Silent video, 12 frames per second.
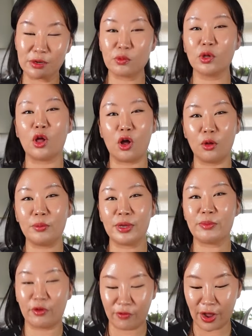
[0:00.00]
It will all
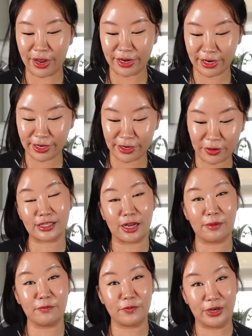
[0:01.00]
be provided.
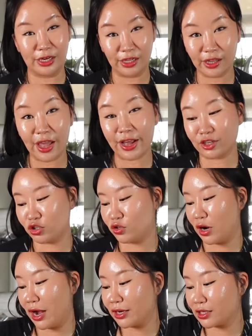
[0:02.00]
Some vanilla
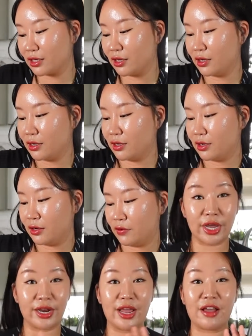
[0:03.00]
extract.
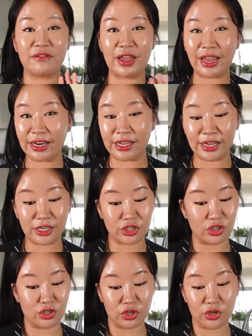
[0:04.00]
Can't have any
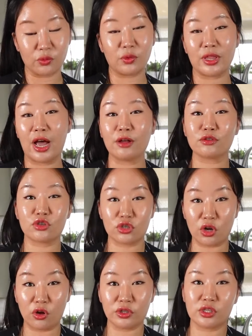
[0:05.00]
dessert without
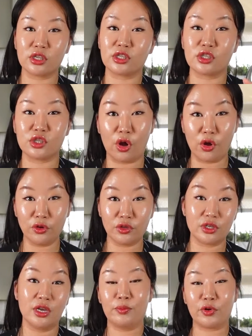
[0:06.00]
salt. The
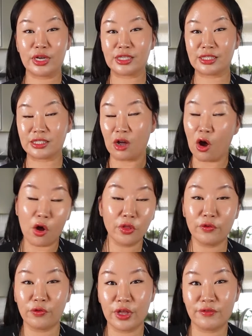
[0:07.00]
salt brings all
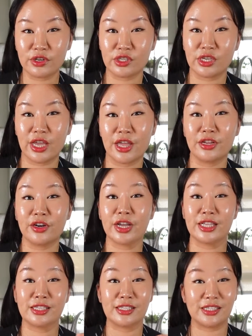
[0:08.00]
the flavors together,
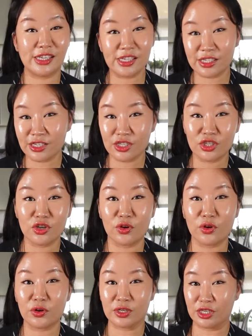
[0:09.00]
it seasons
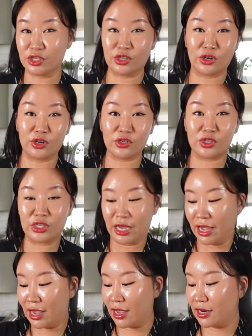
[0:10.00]
your desserts,
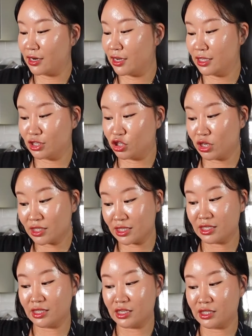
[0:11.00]
and it's just
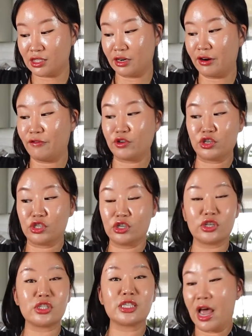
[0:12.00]
as necessary for
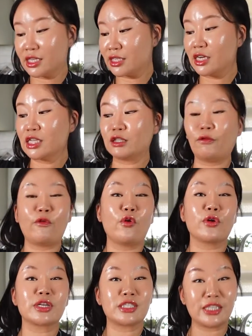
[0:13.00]
desserts as it is
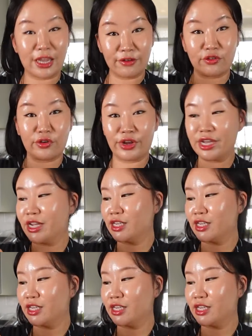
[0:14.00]
for savory